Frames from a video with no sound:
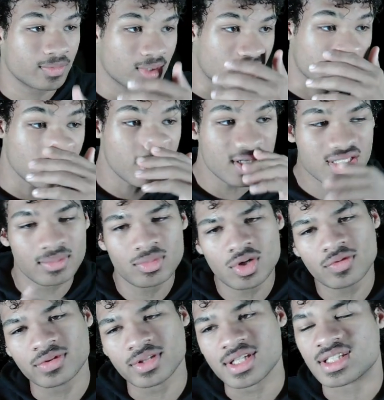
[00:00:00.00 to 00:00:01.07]
Because there is a
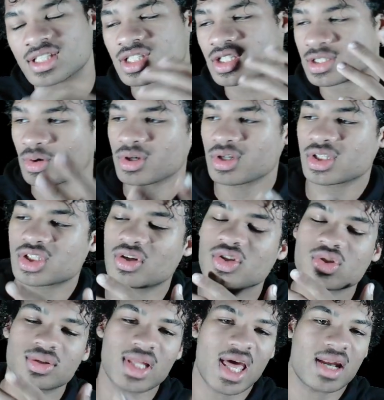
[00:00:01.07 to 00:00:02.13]
move list. The tutorial shows you
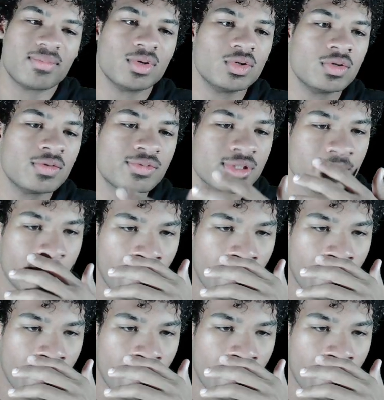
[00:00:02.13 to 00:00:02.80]
a lot of moves.